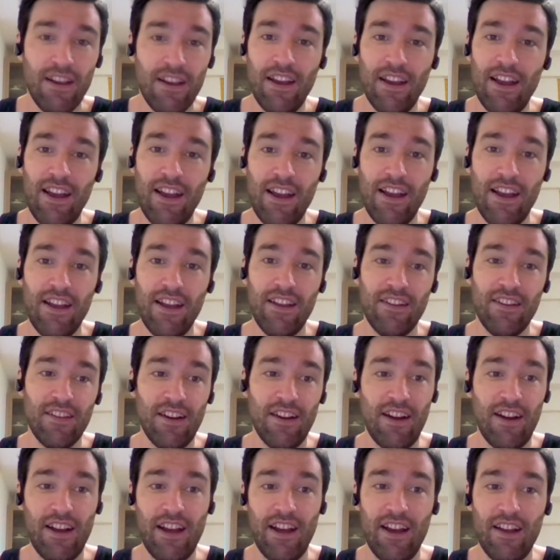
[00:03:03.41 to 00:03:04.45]
and
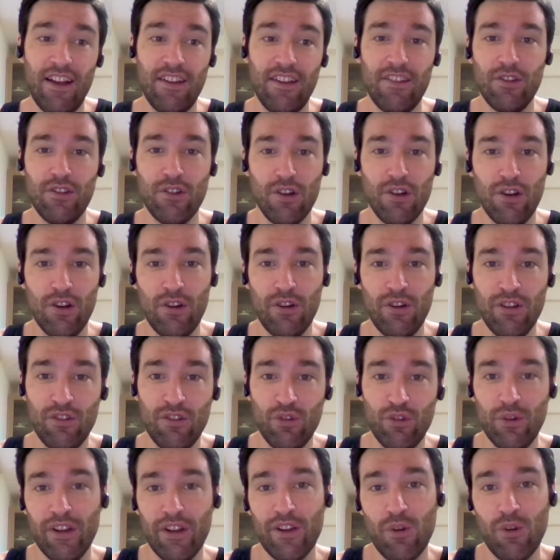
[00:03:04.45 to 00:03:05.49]
I had to go
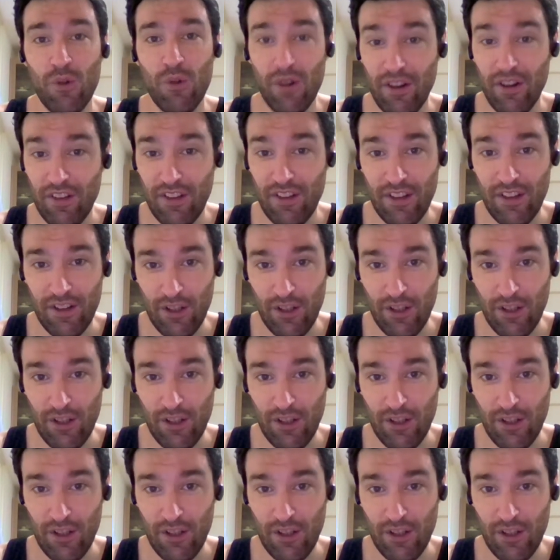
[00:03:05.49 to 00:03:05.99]
into a quarantine